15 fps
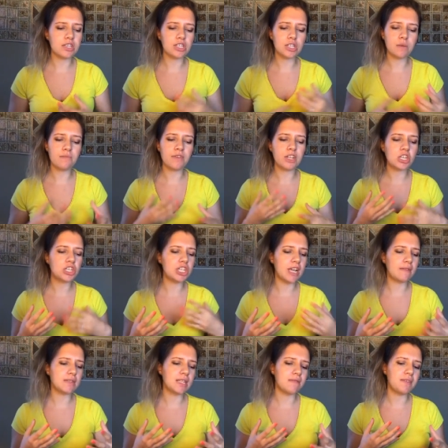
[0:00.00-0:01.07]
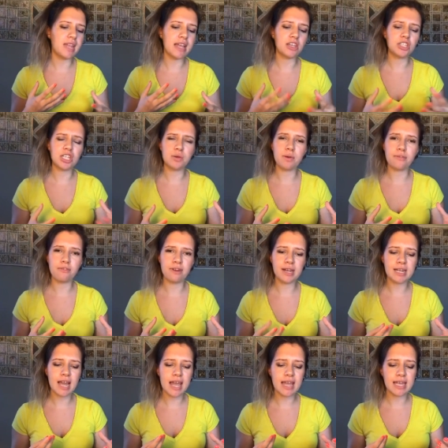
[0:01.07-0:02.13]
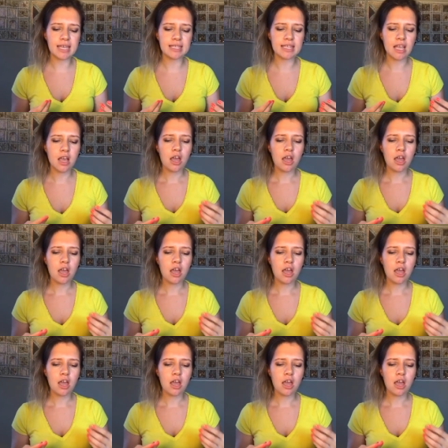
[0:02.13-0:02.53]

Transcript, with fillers: something's shifting in the next two or three days,